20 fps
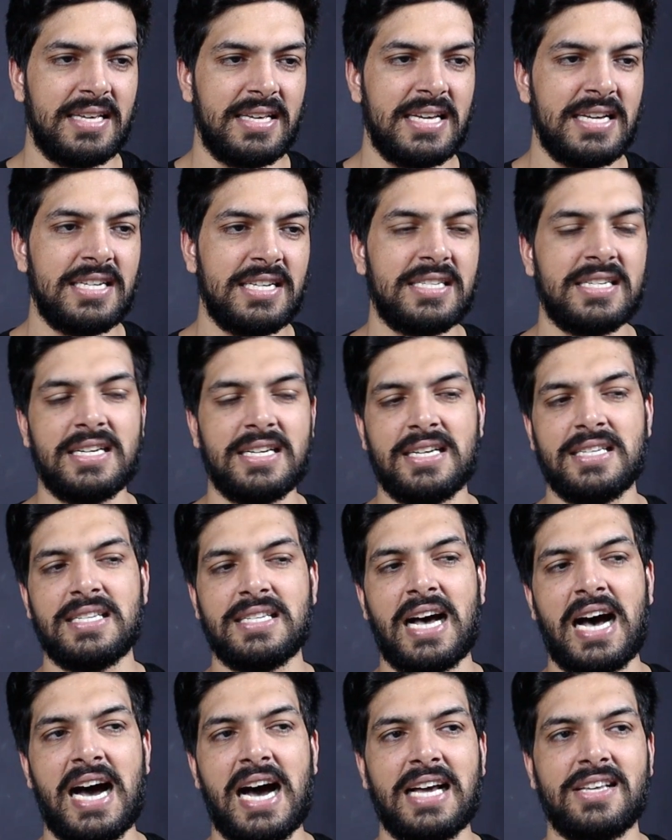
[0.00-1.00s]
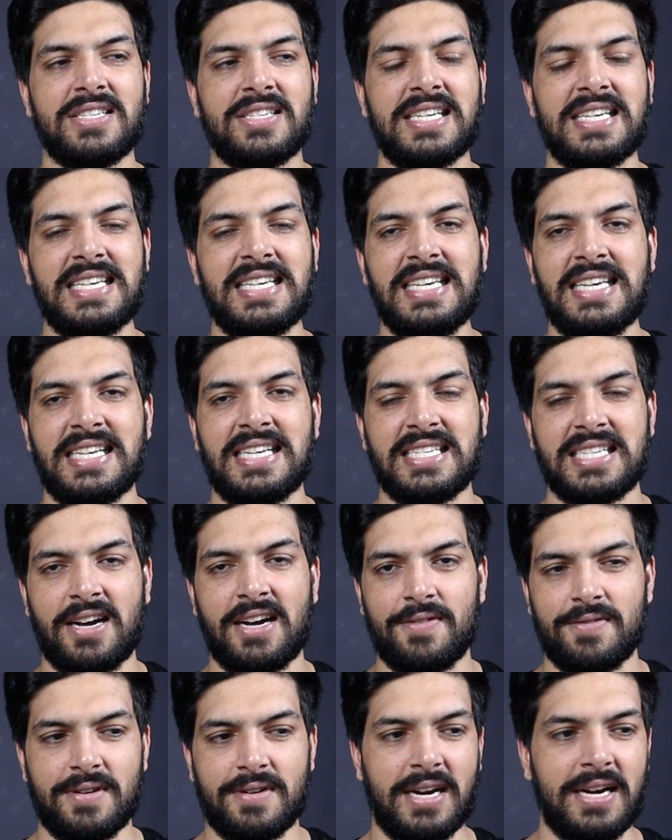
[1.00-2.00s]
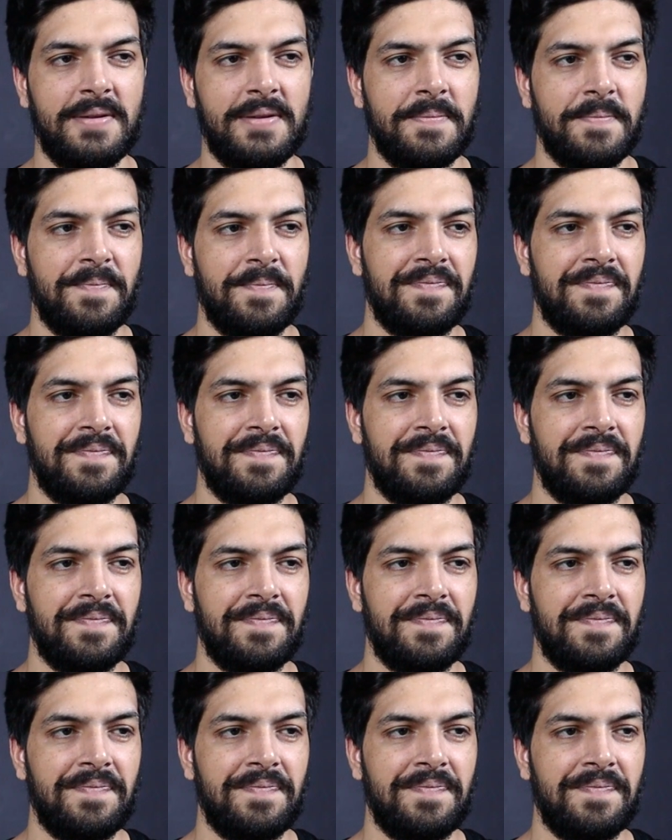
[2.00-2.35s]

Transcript: Ish is I, so E sound, right?